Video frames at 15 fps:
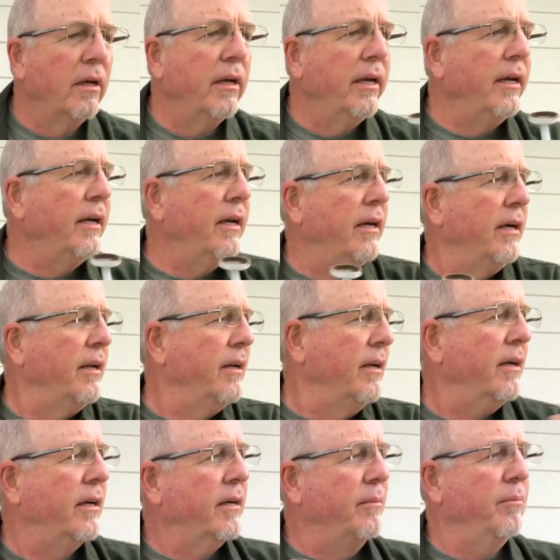and
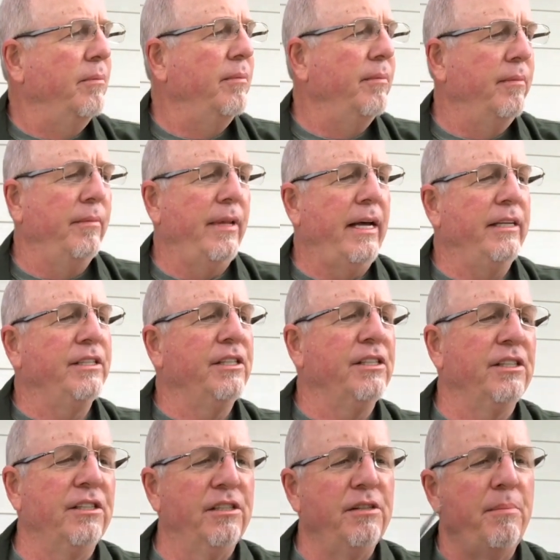that
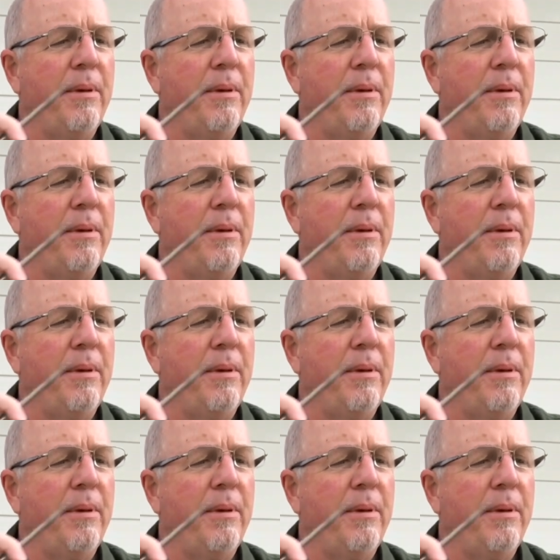just is a